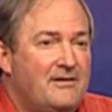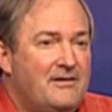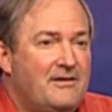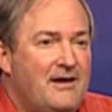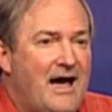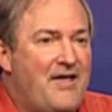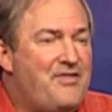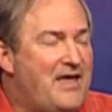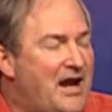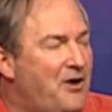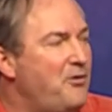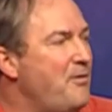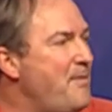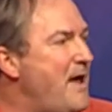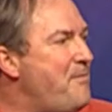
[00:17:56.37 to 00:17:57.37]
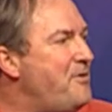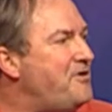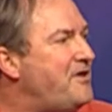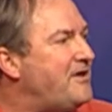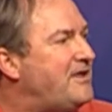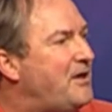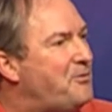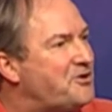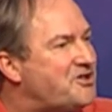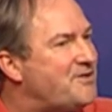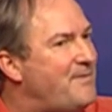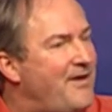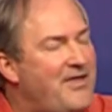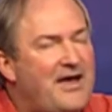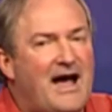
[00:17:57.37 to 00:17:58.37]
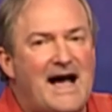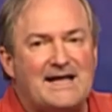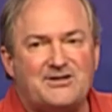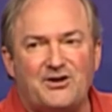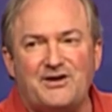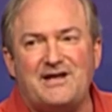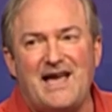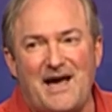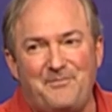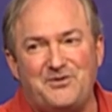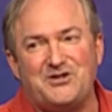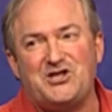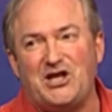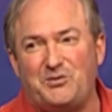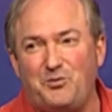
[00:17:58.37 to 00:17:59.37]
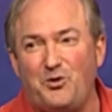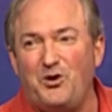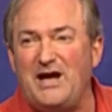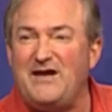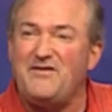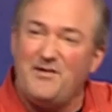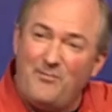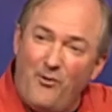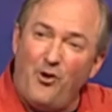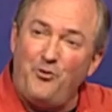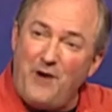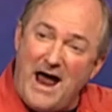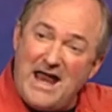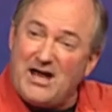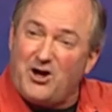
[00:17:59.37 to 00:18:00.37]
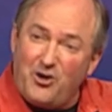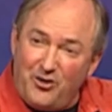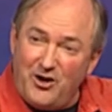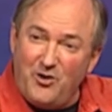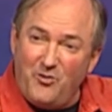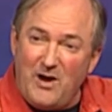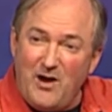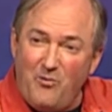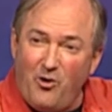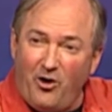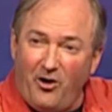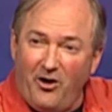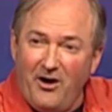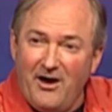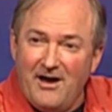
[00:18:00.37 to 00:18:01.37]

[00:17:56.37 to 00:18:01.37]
And then I remembered that there were some other guys on campus that were even more radical than we were.